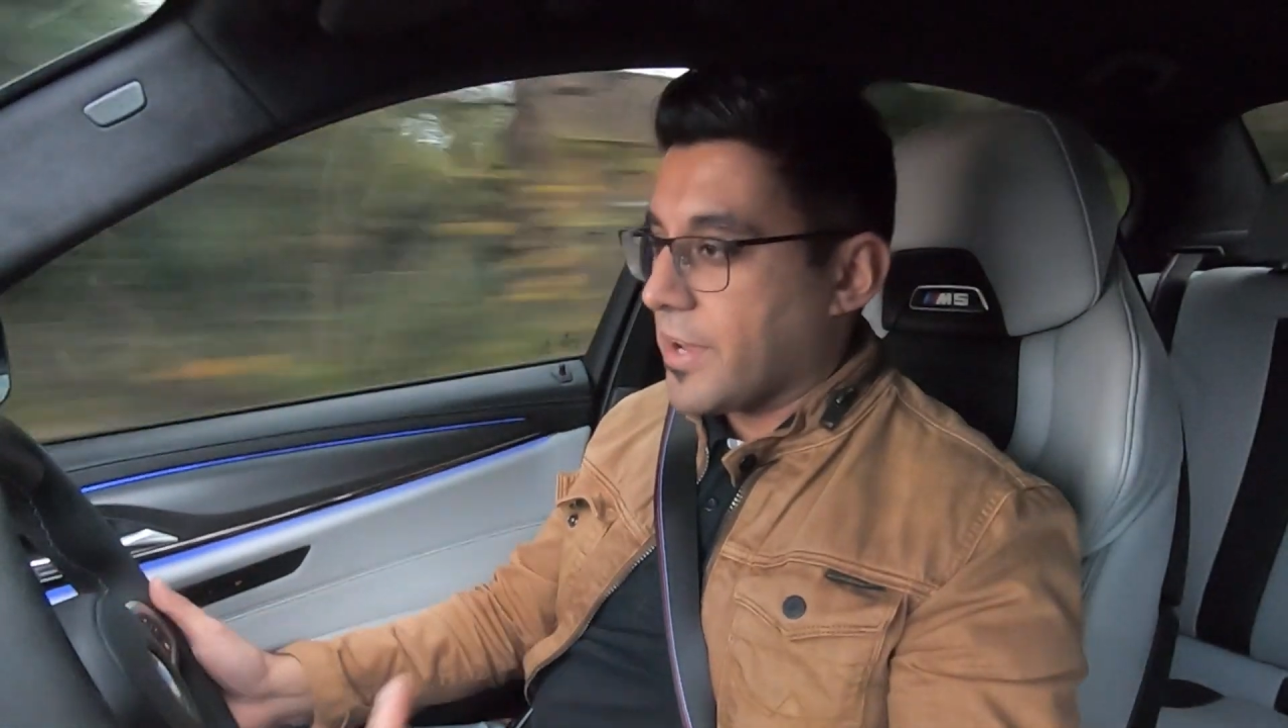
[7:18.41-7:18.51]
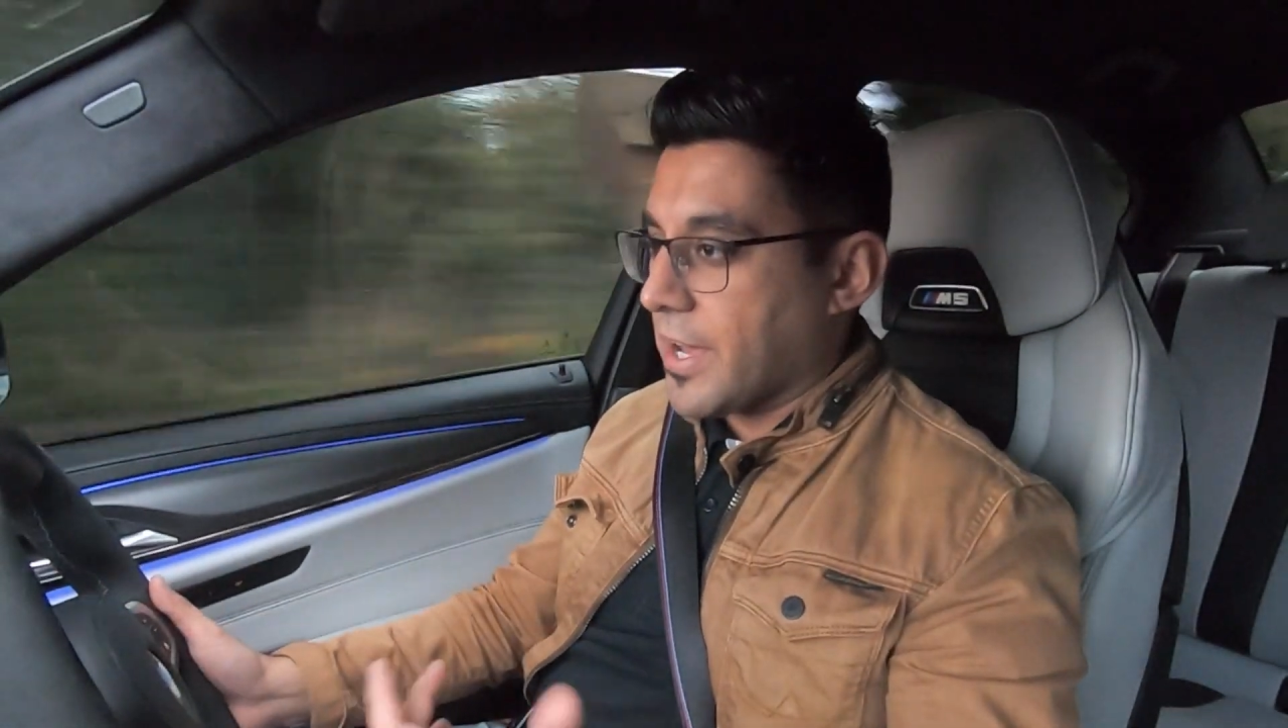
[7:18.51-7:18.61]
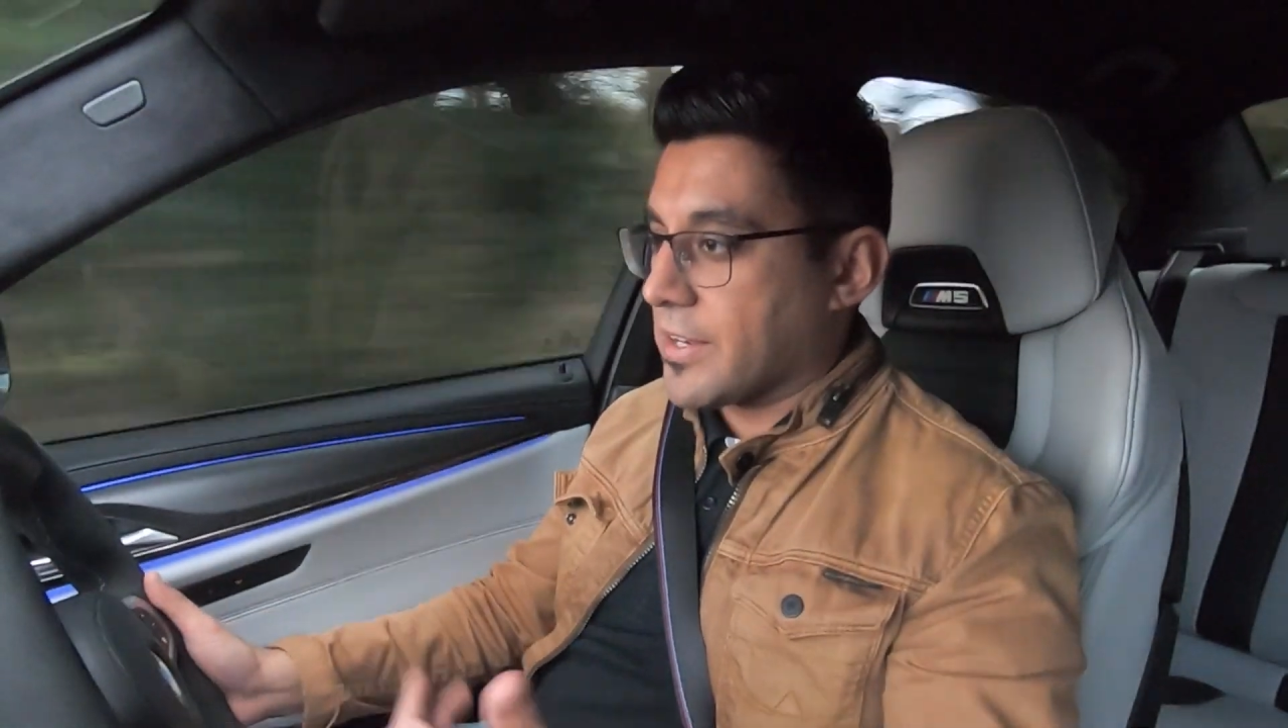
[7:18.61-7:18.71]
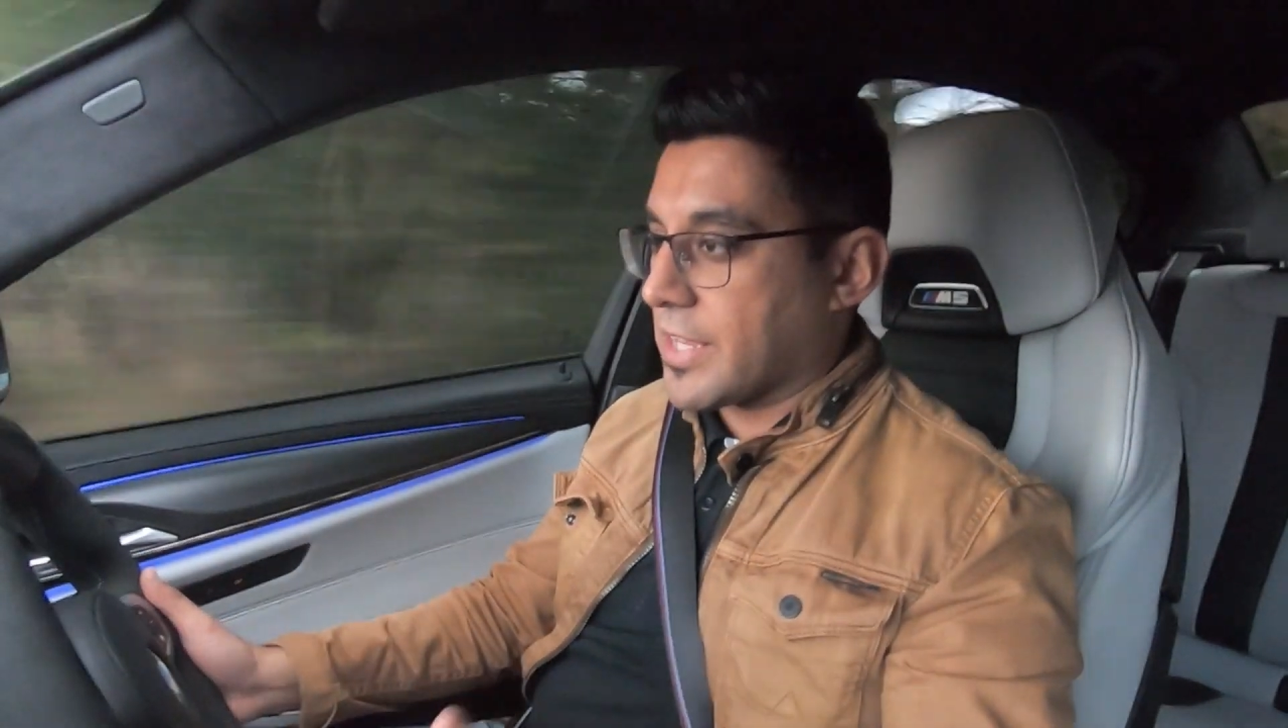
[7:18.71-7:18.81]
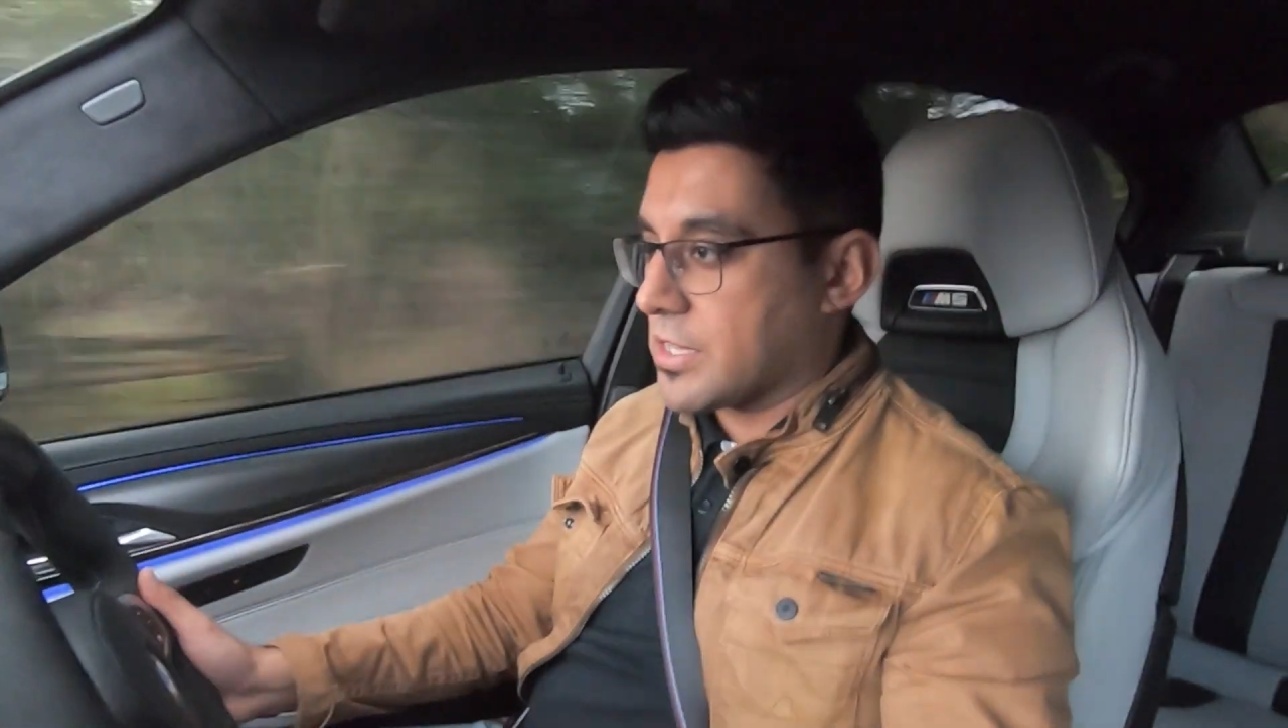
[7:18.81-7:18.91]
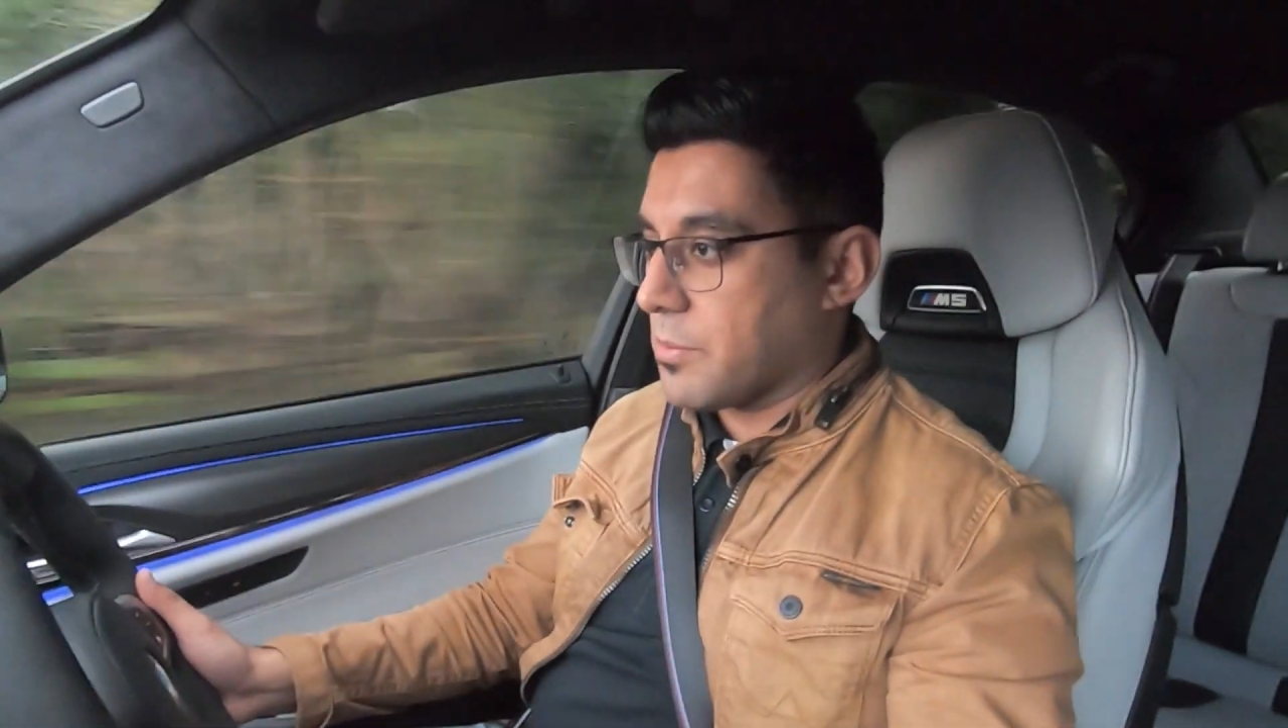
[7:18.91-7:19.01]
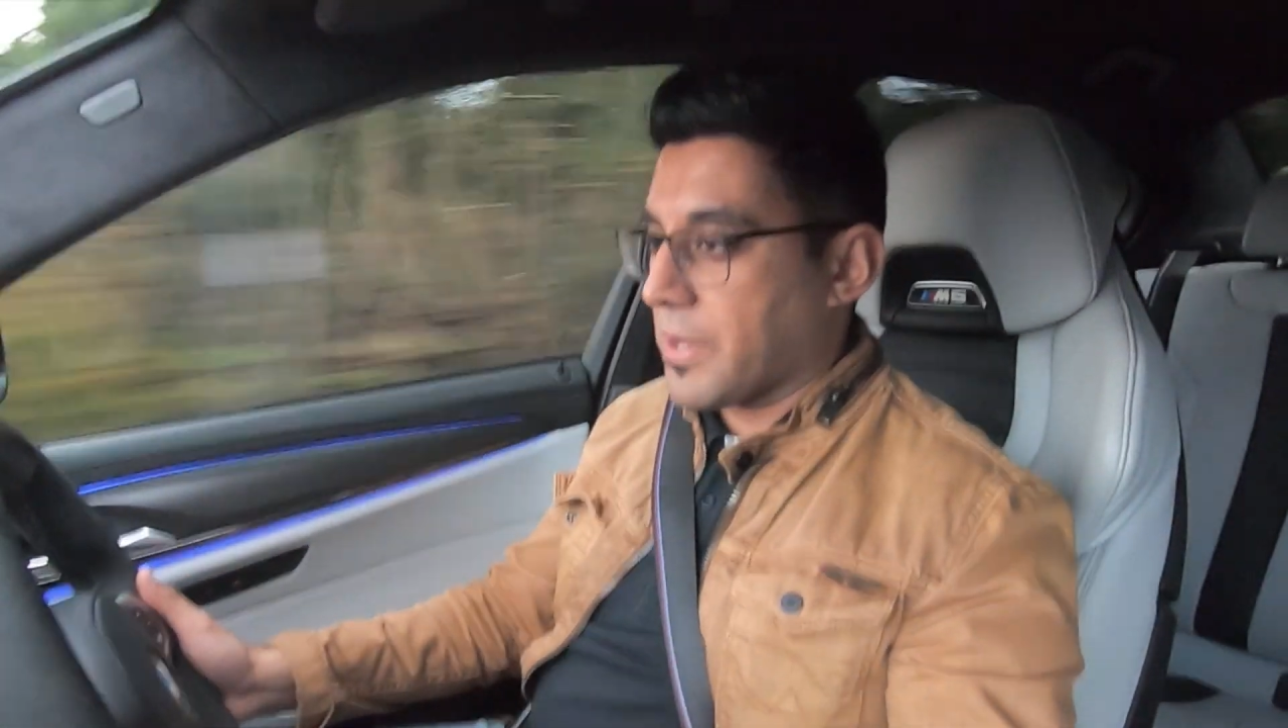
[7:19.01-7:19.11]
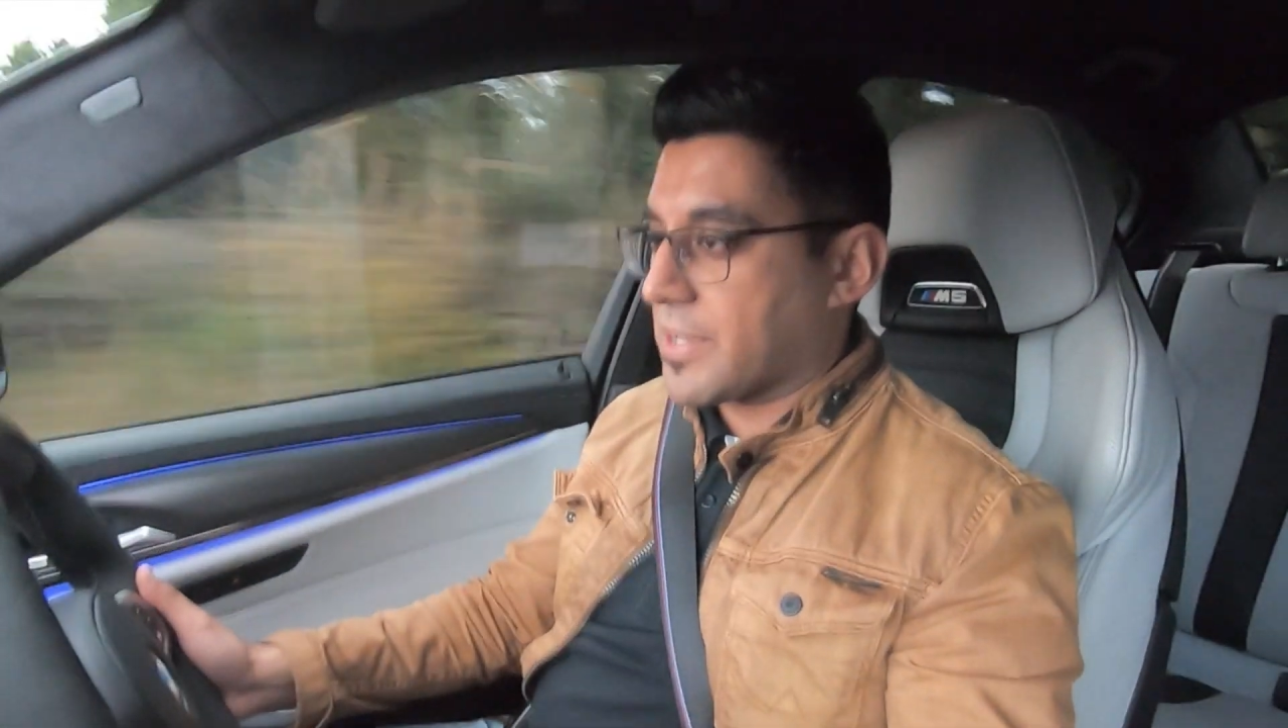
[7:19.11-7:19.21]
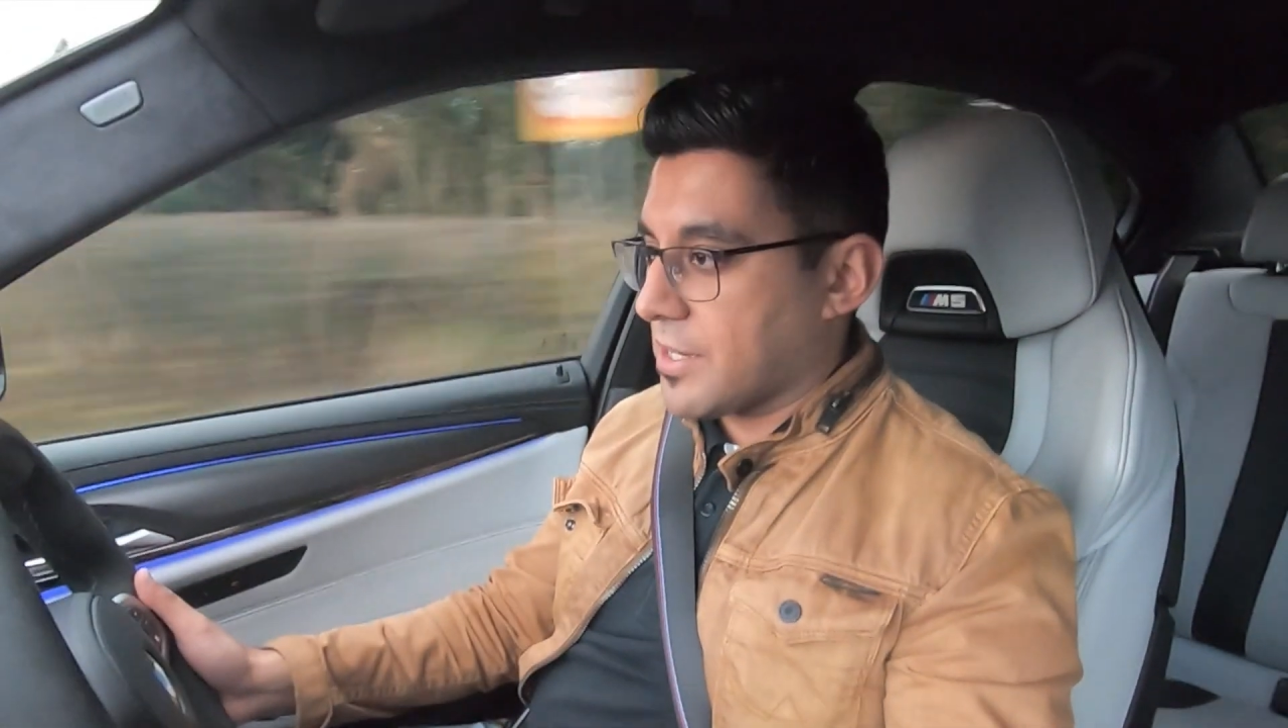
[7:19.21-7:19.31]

and get the back